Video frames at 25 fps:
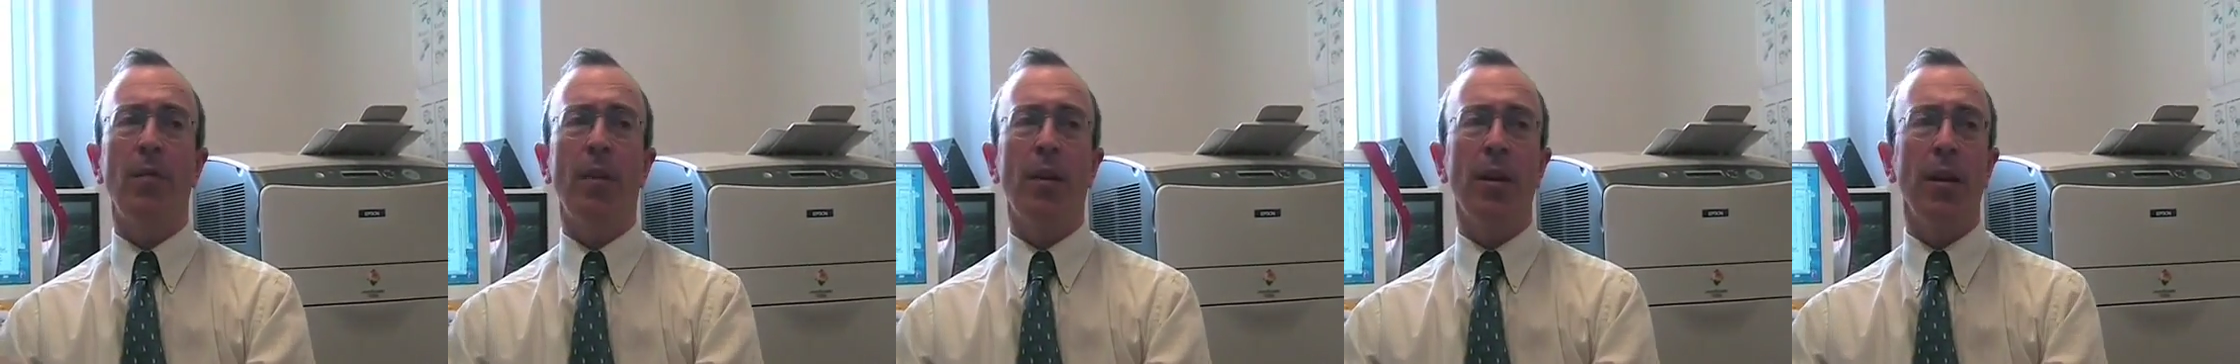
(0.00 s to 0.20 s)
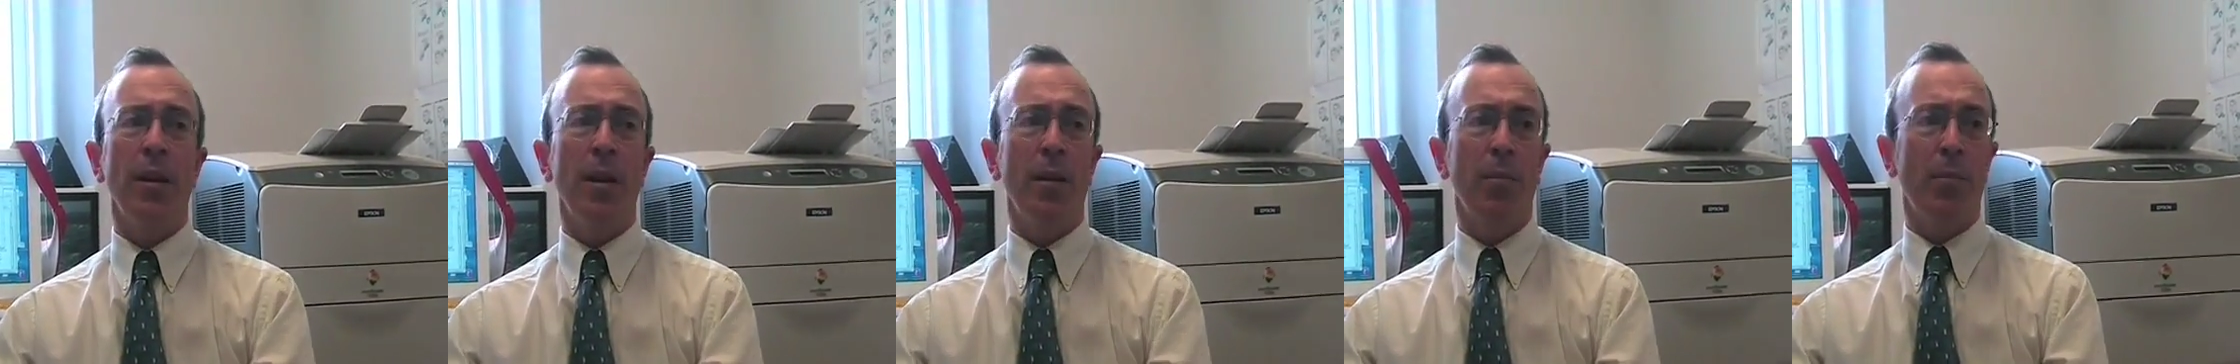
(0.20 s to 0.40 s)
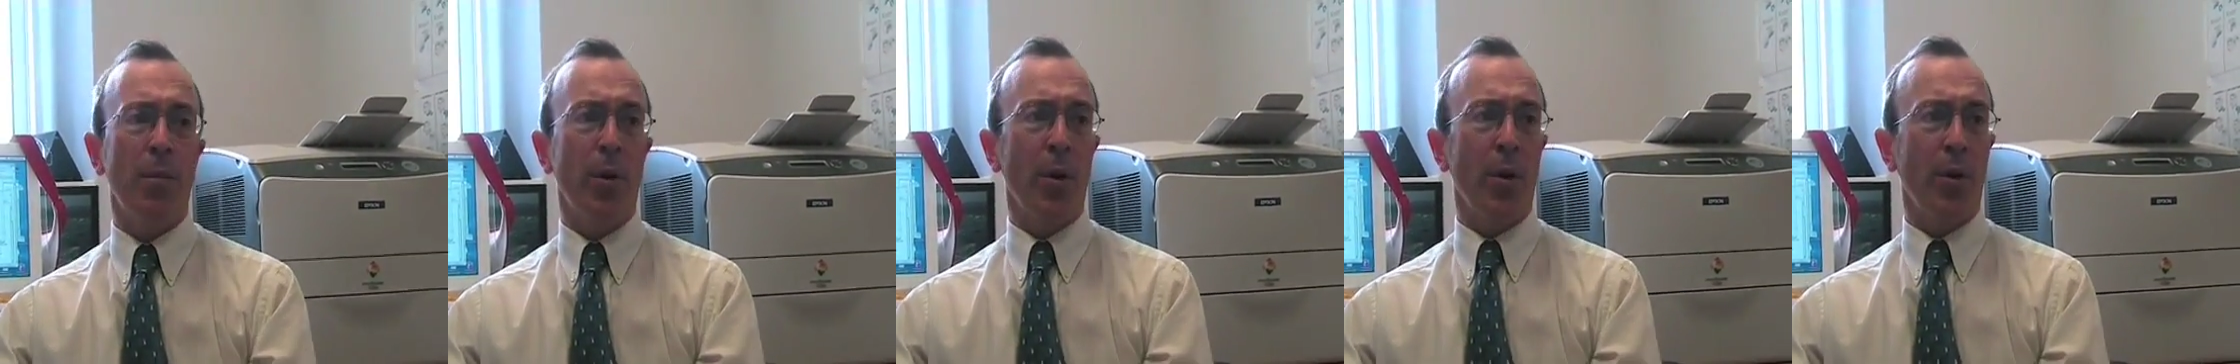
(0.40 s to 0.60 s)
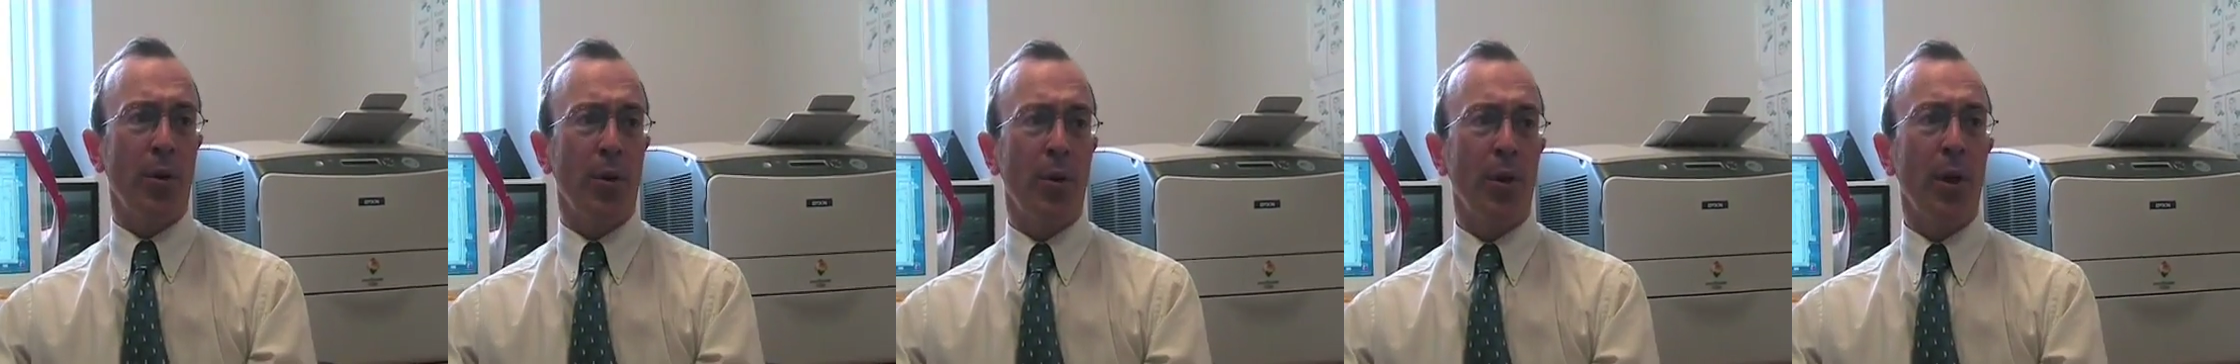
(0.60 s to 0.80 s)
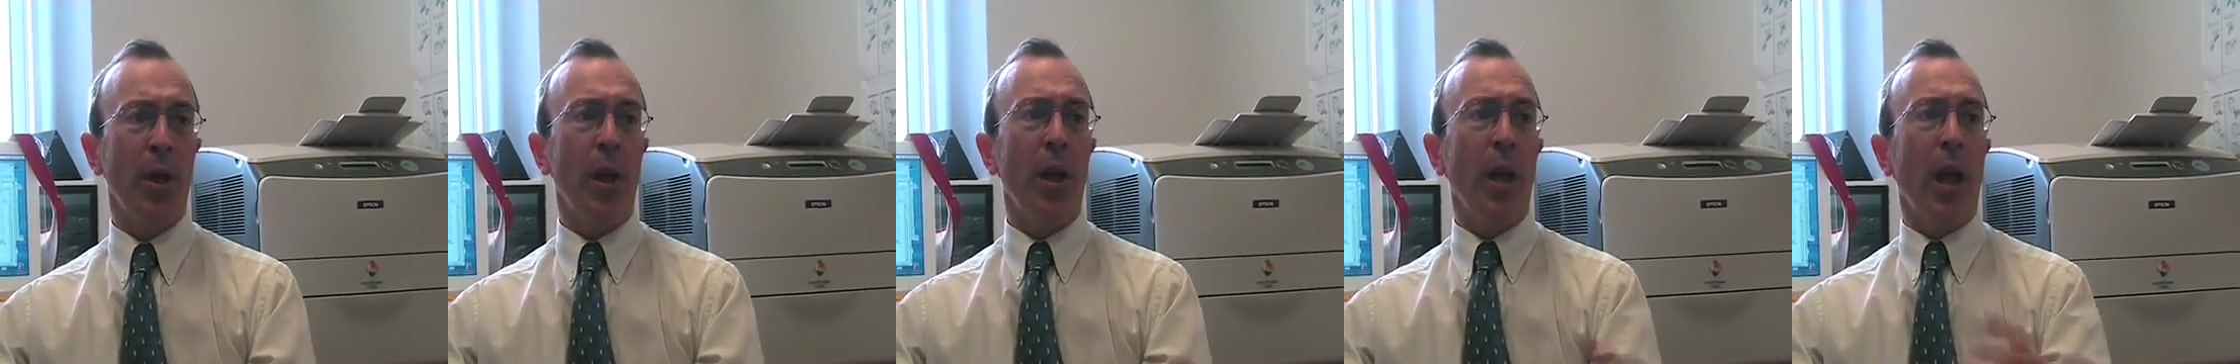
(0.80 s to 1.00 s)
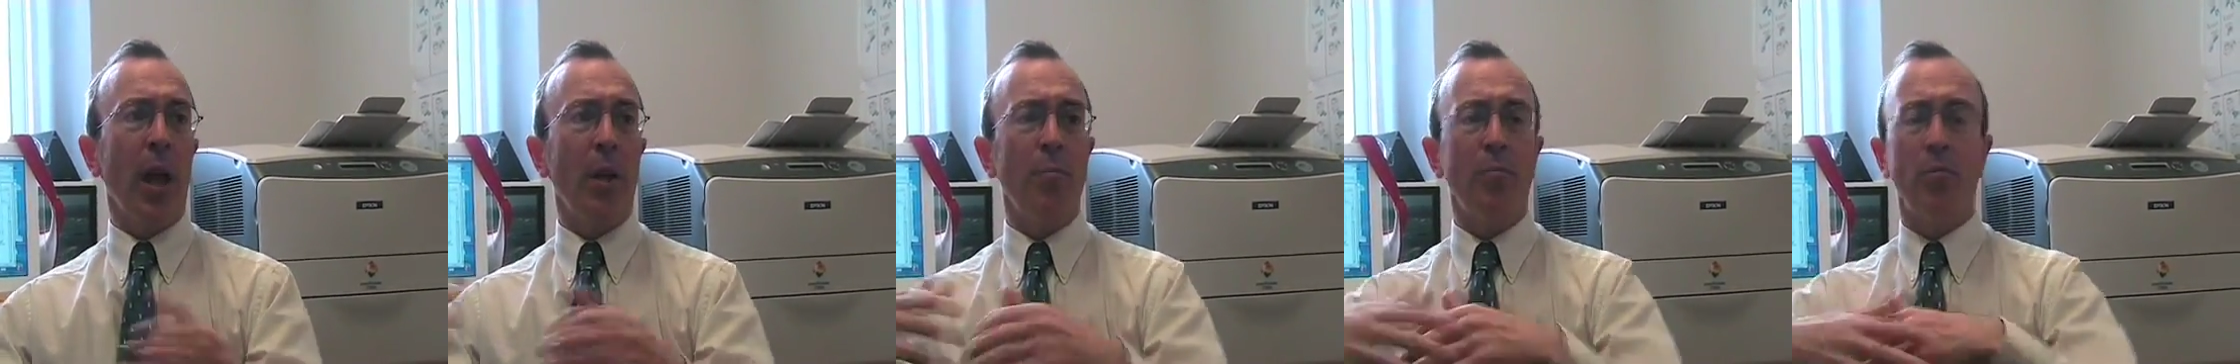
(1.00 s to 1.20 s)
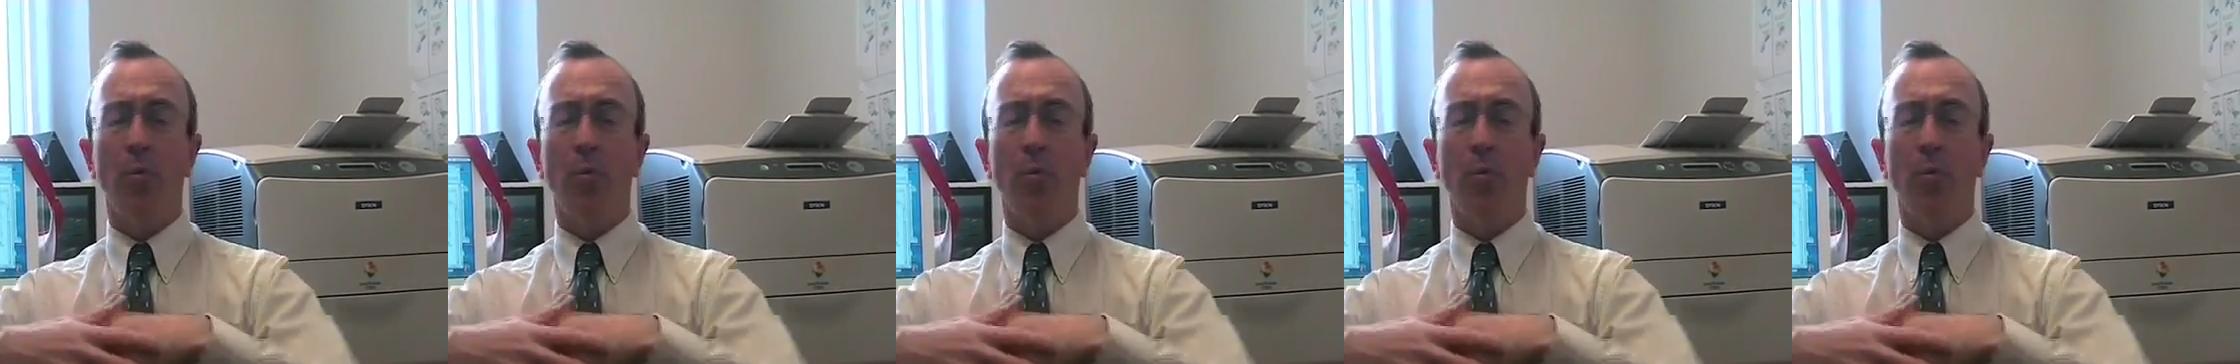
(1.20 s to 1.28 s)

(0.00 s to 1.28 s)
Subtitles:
very near birth and